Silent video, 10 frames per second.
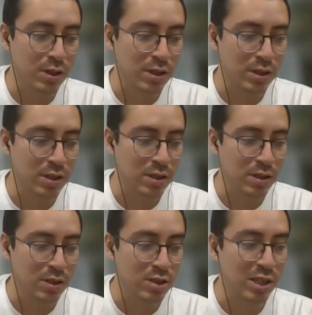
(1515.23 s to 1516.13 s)
like the
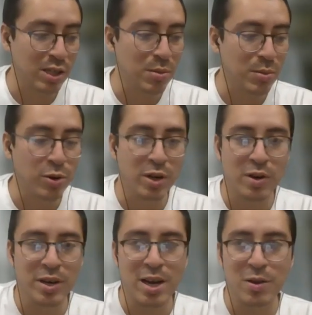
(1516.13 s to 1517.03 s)
skill I'm learning
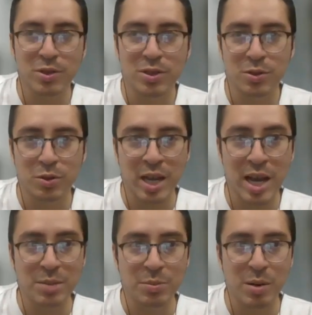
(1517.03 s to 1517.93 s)
right now is to
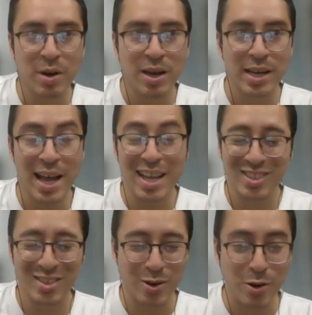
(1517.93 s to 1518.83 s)
catch my mind
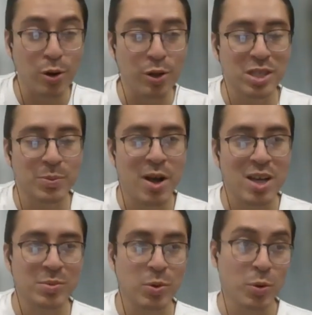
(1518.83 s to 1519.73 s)
as early as
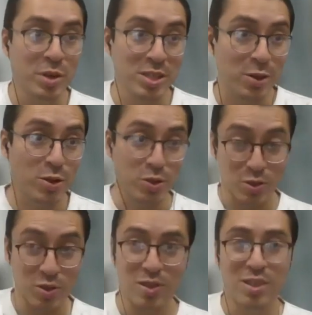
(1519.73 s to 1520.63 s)
possible when it starts
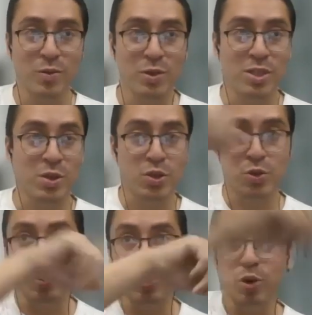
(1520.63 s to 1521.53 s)
to
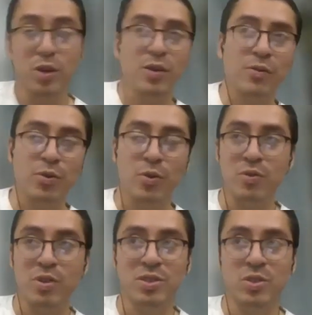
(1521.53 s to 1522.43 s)
look for
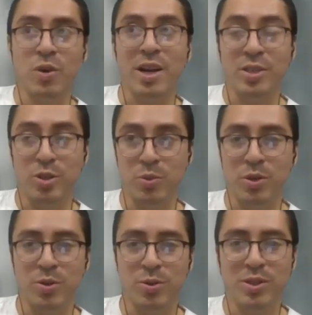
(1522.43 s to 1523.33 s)
reasons why I should
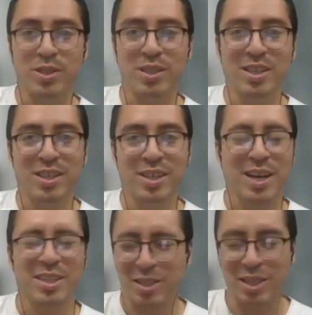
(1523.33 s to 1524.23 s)
be annoyed.
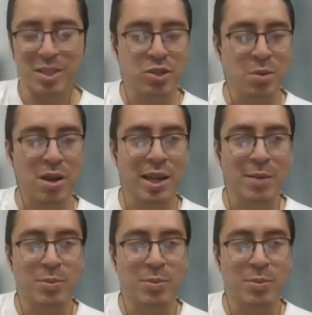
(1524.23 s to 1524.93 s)
I just try my like